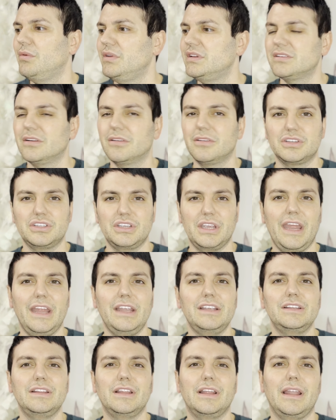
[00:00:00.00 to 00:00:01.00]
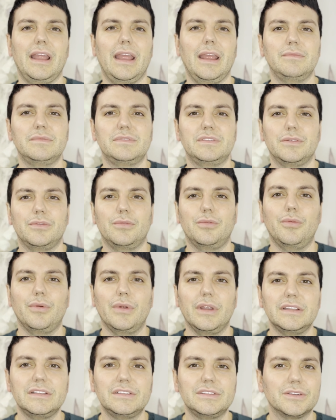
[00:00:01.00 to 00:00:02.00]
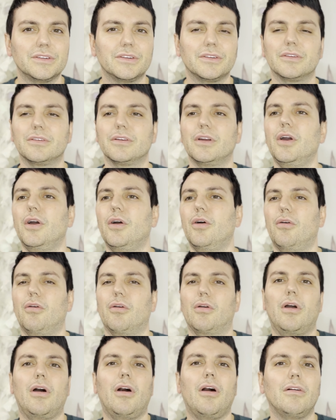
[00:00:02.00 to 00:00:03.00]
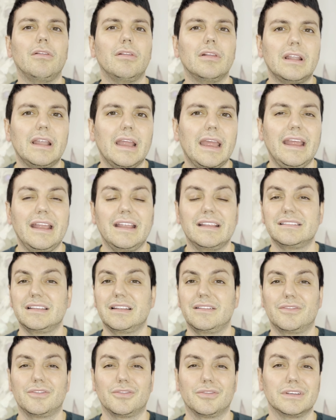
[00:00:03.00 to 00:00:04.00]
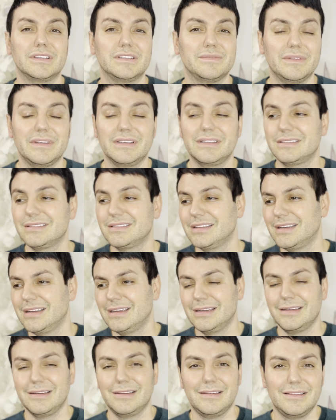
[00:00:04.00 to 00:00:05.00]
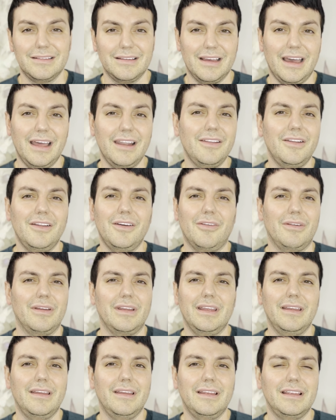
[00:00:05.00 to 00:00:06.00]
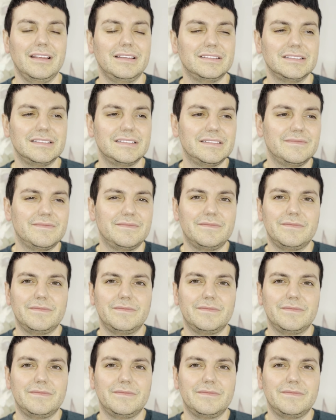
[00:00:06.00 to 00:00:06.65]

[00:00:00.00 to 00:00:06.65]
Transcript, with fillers: we start changing the name to winter or holiday instead of Christmas, I don't know, it, it just